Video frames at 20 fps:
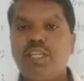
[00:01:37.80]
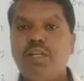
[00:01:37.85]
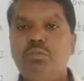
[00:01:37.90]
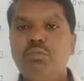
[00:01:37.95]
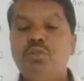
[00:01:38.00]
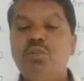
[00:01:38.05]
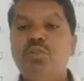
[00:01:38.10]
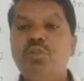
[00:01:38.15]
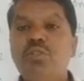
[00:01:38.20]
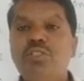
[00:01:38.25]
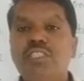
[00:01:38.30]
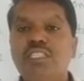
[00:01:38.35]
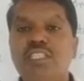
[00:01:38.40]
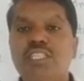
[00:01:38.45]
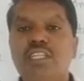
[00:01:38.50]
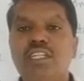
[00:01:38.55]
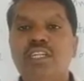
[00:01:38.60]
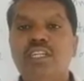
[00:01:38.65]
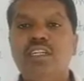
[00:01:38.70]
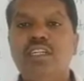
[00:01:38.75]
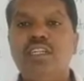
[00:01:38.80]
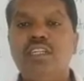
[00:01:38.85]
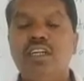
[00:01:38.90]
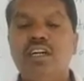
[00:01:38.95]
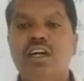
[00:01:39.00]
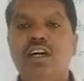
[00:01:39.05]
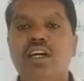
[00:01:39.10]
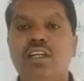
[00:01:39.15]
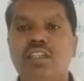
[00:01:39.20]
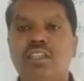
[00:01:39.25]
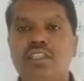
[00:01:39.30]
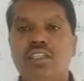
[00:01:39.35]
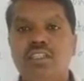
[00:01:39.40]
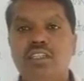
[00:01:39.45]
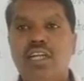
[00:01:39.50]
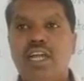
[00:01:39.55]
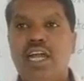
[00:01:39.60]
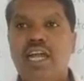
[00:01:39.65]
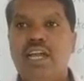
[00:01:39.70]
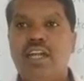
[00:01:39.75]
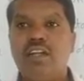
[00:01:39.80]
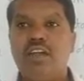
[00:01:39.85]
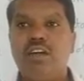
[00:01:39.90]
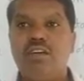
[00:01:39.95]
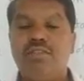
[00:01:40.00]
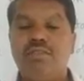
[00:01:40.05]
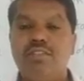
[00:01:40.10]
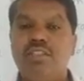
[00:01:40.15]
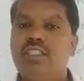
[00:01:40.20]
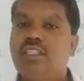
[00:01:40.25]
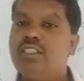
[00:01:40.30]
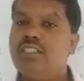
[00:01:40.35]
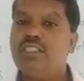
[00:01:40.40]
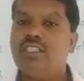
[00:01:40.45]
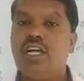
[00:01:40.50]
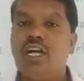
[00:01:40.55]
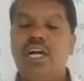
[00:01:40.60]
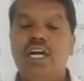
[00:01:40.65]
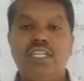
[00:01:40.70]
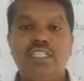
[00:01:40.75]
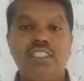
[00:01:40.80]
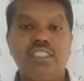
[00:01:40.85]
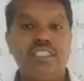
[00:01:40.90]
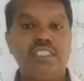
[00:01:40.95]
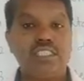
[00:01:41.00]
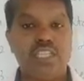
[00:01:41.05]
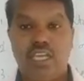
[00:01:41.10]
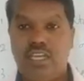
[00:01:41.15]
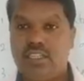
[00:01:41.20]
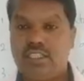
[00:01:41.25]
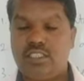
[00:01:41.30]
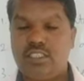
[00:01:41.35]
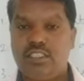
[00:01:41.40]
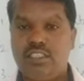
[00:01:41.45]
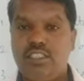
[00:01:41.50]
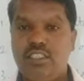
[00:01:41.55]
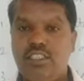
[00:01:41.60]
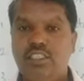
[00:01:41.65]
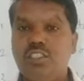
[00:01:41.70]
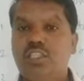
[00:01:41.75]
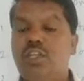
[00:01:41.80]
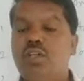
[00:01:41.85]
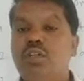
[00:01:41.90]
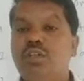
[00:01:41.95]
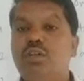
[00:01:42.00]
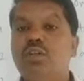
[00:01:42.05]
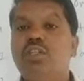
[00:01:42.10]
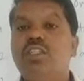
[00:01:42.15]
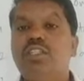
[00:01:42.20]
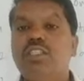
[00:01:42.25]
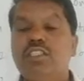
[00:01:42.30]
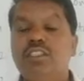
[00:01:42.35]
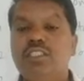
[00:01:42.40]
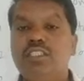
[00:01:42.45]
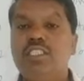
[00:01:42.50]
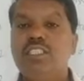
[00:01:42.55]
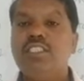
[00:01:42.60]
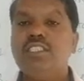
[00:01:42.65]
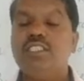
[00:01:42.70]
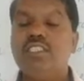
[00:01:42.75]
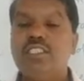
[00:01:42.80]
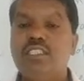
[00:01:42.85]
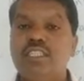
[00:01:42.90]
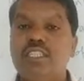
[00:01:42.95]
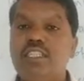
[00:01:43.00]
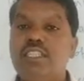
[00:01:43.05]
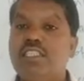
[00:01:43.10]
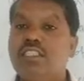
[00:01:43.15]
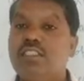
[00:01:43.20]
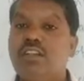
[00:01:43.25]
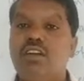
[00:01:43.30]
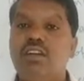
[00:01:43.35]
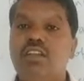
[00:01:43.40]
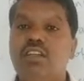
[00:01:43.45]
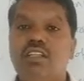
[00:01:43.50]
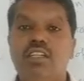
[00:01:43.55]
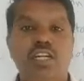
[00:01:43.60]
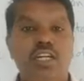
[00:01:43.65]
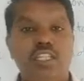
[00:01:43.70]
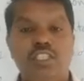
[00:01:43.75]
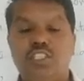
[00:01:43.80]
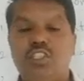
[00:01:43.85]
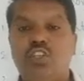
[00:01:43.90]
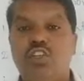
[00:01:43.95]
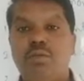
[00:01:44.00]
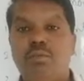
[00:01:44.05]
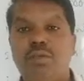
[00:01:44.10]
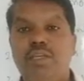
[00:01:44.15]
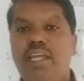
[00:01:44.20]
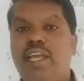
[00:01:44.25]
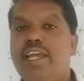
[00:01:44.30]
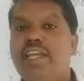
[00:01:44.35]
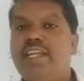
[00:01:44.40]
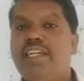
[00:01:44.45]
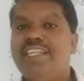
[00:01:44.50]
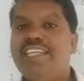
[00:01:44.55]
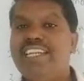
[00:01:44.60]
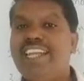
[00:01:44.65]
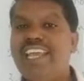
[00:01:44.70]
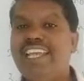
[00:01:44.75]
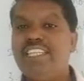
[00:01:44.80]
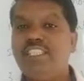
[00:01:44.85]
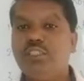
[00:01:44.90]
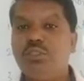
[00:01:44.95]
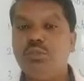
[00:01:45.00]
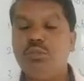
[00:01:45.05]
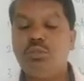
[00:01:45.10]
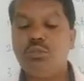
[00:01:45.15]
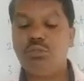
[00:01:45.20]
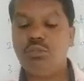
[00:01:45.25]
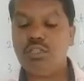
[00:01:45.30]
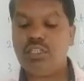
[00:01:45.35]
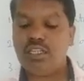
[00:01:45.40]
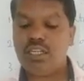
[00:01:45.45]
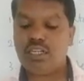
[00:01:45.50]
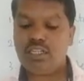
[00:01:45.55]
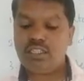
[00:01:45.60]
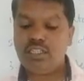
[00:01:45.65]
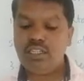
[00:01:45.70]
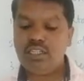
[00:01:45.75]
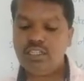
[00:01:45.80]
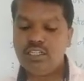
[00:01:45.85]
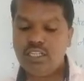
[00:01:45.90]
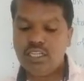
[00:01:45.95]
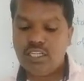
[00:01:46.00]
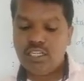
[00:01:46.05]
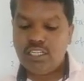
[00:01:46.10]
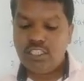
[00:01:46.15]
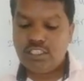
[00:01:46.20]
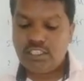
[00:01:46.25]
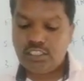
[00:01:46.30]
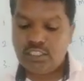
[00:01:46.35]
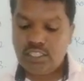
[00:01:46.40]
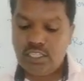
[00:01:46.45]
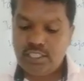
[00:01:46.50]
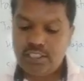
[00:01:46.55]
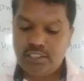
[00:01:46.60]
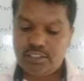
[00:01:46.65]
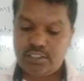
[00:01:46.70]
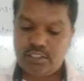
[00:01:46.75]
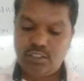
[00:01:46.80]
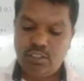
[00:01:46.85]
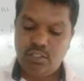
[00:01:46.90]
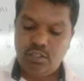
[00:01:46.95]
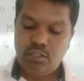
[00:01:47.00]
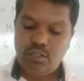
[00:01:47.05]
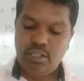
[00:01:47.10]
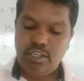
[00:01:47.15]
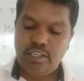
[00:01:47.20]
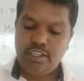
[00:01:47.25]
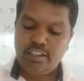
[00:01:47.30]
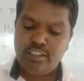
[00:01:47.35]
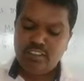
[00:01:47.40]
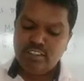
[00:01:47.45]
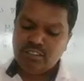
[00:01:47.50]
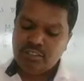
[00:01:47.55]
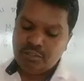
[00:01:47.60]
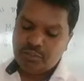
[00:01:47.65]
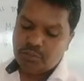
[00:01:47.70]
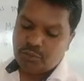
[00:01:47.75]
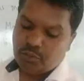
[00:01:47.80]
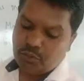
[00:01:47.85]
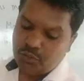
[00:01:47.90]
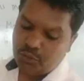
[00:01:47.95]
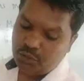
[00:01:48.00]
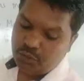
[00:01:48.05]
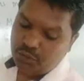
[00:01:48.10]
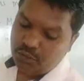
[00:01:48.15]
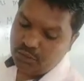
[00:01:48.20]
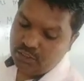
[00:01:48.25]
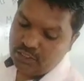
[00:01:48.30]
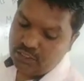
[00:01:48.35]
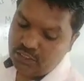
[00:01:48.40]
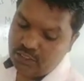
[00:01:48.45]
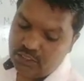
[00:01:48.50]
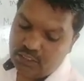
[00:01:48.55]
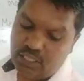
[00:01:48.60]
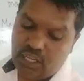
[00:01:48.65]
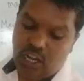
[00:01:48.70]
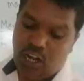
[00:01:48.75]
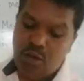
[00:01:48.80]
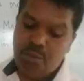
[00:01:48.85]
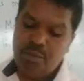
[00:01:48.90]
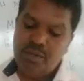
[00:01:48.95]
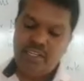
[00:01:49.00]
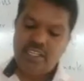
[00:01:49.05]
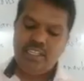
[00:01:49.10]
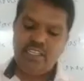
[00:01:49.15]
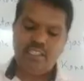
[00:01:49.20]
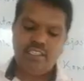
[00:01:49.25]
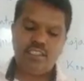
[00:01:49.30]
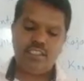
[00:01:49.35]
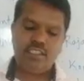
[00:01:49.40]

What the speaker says: moon, sun, earth and of the earth stars. Yes or no? This study is called the astronomy and he likes to do the studies. Okay. So, how many